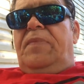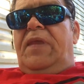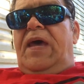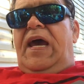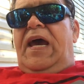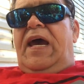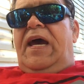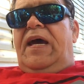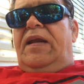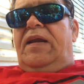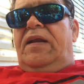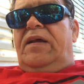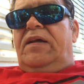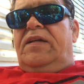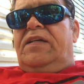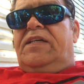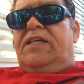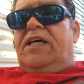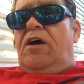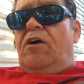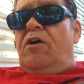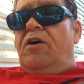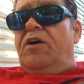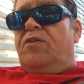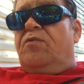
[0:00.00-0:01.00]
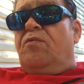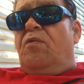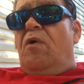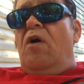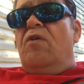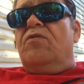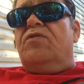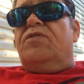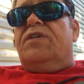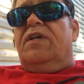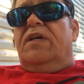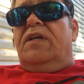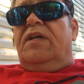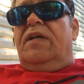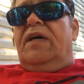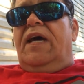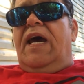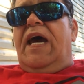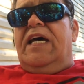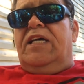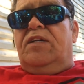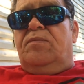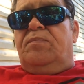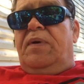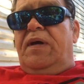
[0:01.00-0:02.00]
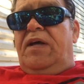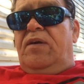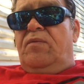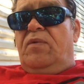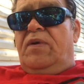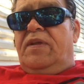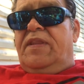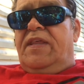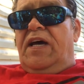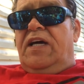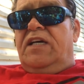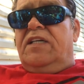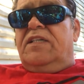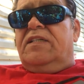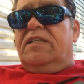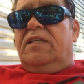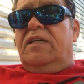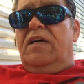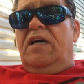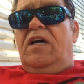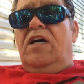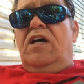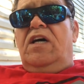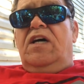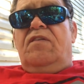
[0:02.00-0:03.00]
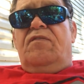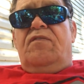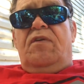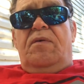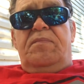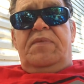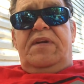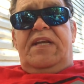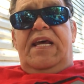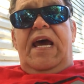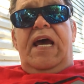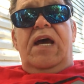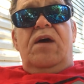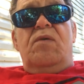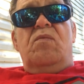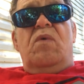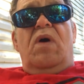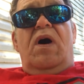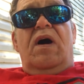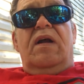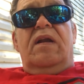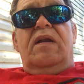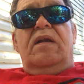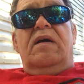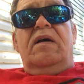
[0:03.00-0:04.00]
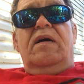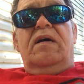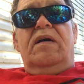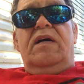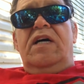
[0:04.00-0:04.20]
And Terry Croson has been with us from day one.